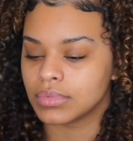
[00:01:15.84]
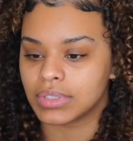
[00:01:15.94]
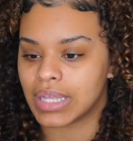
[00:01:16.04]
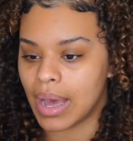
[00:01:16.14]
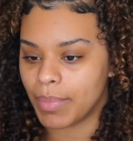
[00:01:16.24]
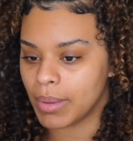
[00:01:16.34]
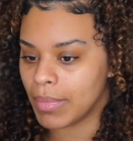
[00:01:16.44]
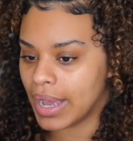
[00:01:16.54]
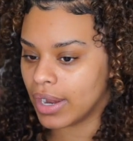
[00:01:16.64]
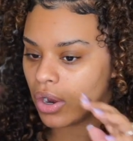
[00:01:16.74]
Stop it,
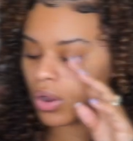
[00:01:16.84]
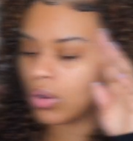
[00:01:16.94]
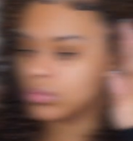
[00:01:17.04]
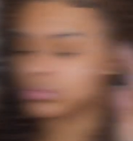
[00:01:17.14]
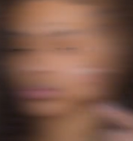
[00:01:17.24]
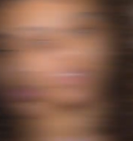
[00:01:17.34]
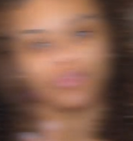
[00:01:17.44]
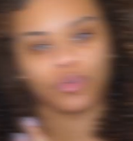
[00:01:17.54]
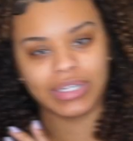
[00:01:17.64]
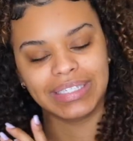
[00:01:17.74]
Milo. So
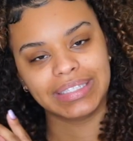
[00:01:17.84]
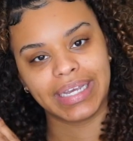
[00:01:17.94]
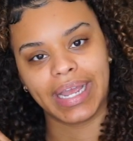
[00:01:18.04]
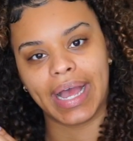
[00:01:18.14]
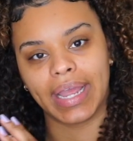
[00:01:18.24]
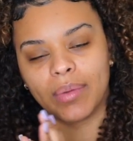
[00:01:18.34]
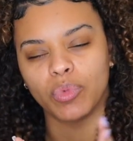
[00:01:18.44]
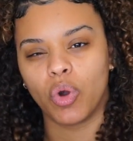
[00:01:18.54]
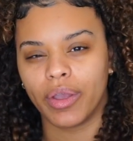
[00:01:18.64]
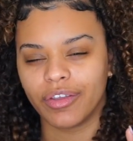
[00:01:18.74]
for today, I am
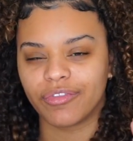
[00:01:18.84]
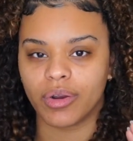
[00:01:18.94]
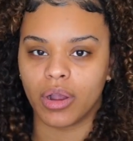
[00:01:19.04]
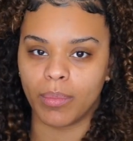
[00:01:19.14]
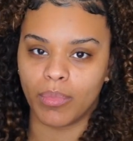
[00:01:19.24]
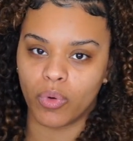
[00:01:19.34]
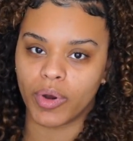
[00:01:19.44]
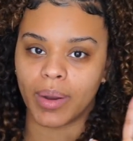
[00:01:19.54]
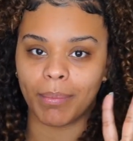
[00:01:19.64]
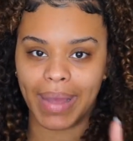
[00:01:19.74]
going for a
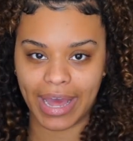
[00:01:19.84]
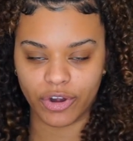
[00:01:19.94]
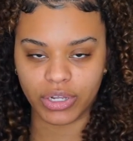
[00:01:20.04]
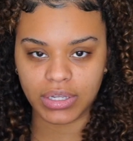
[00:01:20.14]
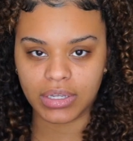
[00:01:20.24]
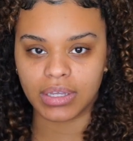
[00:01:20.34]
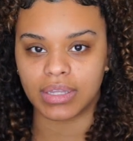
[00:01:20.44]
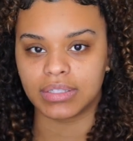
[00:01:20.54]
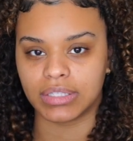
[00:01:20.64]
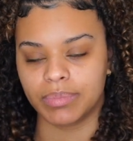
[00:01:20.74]
more matter look.
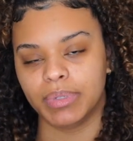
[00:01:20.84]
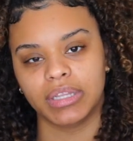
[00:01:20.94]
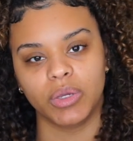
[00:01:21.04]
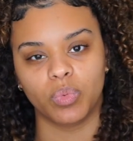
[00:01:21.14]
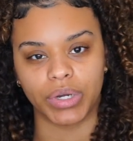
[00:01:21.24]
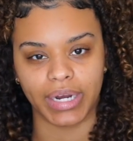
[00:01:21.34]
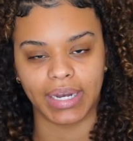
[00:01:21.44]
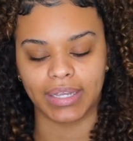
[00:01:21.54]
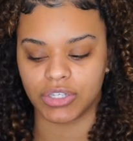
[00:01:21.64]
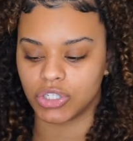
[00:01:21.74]
That's typically what I
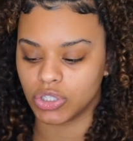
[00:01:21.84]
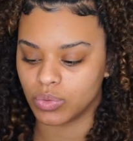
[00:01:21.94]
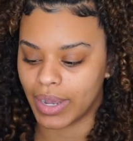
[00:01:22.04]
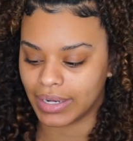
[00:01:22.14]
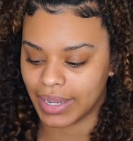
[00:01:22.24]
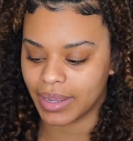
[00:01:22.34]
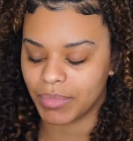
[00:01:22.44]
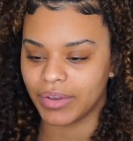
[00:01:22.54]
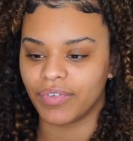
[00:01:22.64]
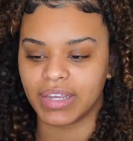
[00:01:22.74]
like to do. I like
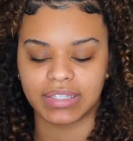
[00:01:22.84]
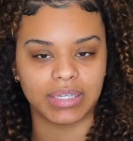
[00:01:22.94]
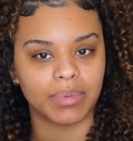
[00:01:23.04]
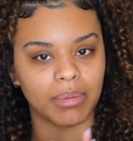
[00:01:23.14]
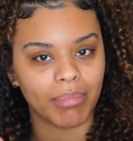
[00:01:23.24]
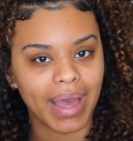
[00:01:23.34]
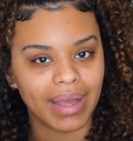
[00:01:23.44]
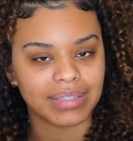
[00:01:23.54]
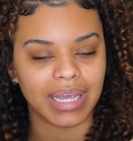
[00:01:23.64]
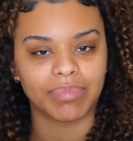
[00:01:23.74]
my face to be
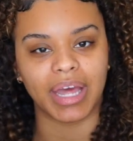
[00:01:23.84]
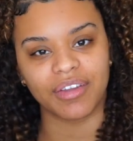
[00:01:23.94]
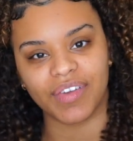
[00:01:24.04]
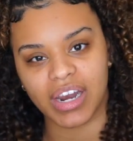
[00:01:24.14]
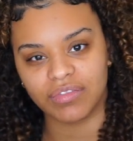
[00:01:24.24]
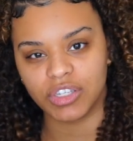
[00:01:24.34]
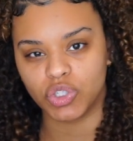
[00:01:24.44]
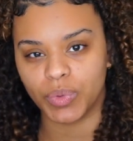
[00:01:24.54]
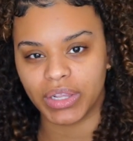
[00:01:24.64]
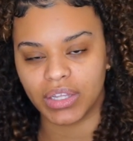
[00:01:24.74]
matte. I'm not a fan of the
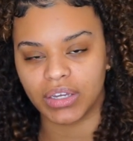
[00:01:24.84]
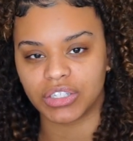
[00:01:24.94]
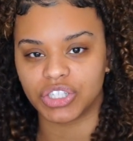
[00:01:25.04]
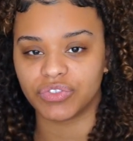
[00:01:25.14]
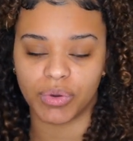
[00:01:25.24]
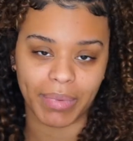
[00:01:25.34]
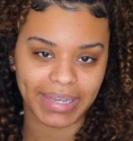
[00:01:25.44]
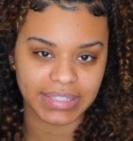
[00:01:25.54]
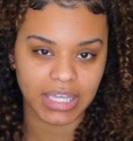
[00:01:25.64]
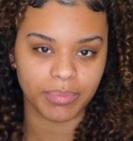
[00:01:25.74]
dewy look, just for my
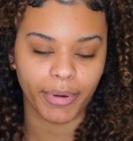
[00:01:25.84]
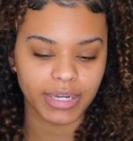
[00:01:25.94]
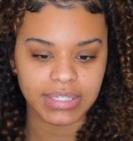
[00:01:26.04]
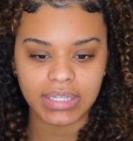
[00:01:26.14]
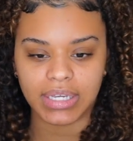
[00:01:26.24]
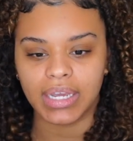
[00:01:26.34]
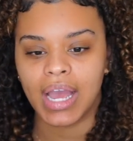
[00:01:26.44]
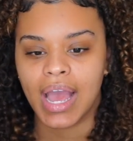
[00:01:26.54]
skin personally.